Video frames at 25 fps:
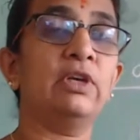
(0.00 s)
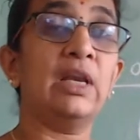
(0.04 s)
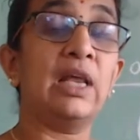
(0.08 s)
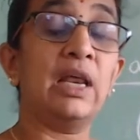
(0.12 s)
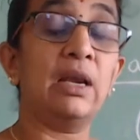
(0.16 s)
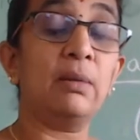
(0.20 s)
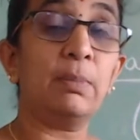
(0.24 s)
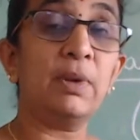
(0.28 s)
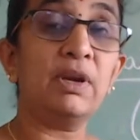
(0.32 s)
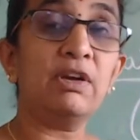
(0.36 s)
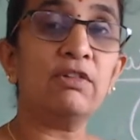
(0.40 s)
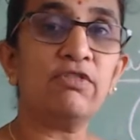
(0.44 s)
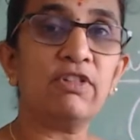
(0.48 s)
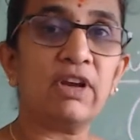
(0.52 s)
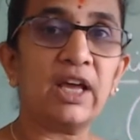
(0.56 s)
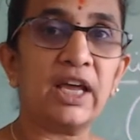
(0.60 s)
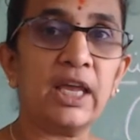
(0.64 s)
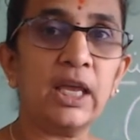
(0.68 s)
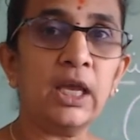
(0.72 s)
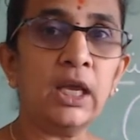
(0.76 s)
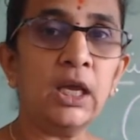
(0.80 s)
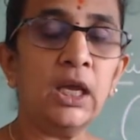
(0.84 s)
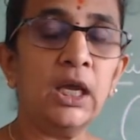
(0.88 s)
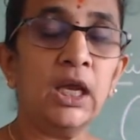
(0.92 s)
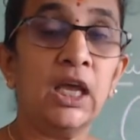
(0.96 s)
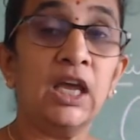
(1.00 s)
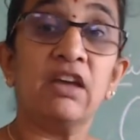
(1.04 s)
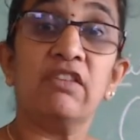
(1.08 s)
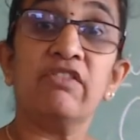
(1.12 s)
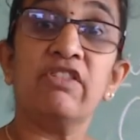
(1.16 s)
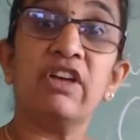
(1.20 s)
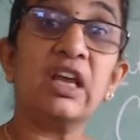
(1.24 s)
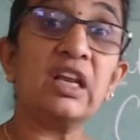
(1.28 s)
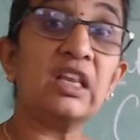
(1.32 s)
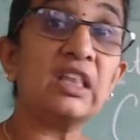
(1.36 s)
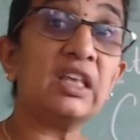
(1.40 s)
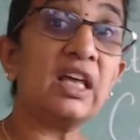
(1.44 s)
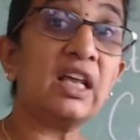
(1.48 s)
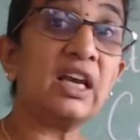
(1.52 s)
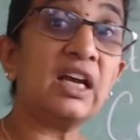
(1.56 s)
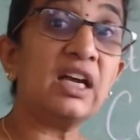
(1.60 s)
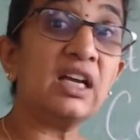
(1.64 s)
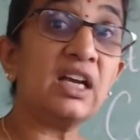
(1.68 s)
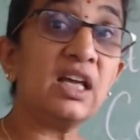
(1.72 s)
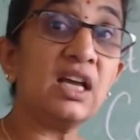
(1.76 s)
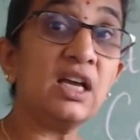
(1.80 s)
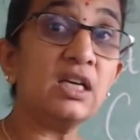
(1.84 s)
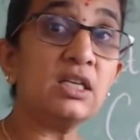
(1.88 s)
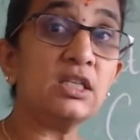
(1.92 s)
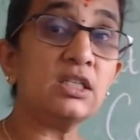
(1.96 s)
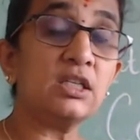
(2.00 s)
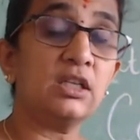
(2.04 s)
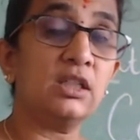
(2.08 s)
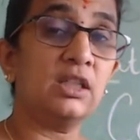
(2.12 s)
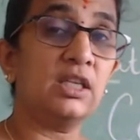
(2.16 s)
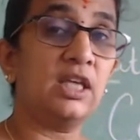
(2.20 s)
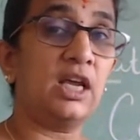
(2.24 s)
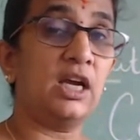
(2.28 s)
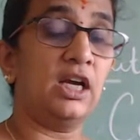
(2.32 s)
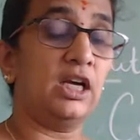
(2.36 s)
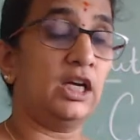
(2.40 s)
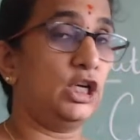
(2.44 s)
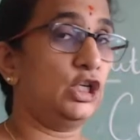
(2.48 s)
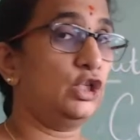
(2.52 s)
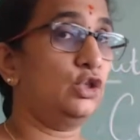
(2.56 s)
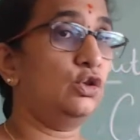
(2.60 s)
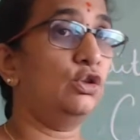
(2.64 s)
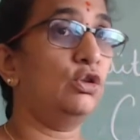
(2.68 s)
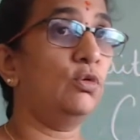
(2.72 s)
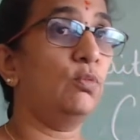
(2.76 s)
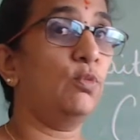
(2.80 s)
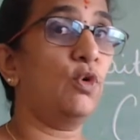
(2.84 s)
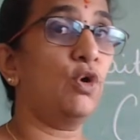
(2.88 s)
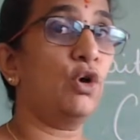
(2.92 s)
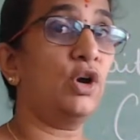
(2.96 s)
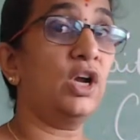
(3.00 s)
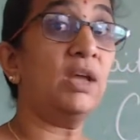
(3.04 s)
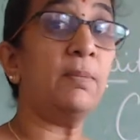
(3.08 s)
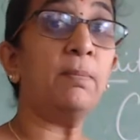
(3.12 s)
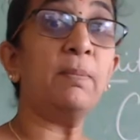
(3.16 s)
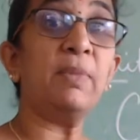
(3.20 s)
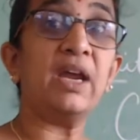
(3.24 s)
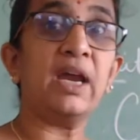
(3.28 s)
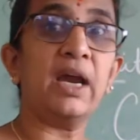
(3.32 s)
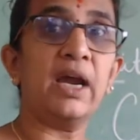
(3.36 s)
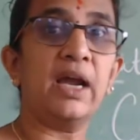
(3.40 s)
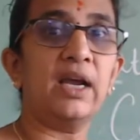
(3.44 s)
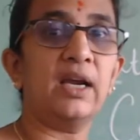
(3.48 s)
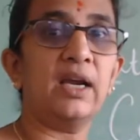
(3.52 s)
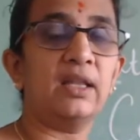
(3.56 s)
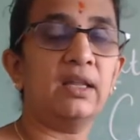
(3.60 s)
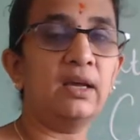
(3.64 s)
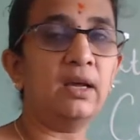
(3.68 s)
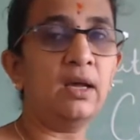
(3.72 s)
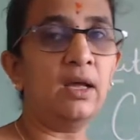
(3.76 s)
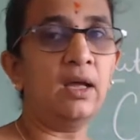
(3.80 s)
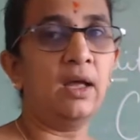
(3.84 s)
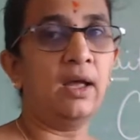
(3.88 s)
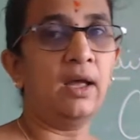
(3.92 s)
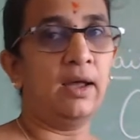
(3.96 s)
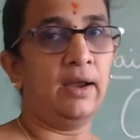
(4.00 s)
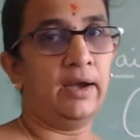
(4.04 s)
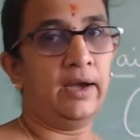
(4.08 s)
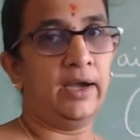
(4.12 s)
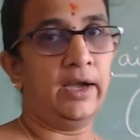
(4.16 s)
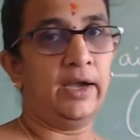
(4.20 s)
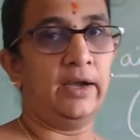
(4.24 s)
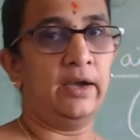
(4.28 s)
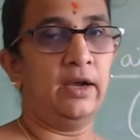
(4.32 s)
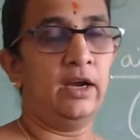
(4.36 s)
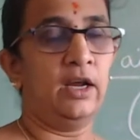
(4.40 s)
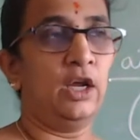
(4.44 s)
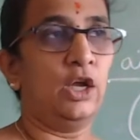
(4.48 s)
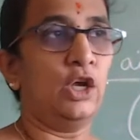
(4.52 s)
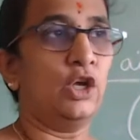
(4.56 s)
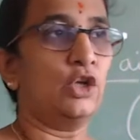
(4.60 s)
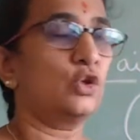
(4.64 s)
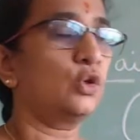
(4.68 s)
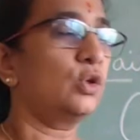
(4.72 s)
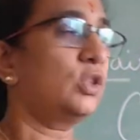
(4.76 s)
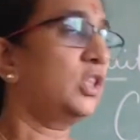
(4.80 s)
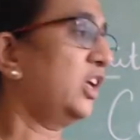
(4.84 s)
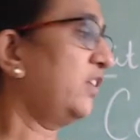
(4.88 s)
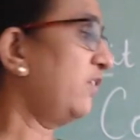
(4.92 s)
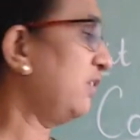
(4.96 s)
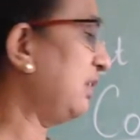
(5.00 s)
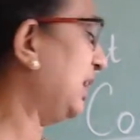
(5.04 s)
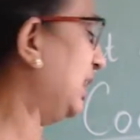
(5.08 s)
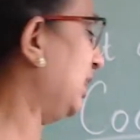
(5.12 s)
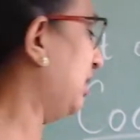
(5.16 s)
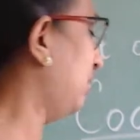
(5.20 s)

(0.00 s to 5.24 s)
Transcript: in flying. Where they are attached? They are attached to the body behind the head. So they will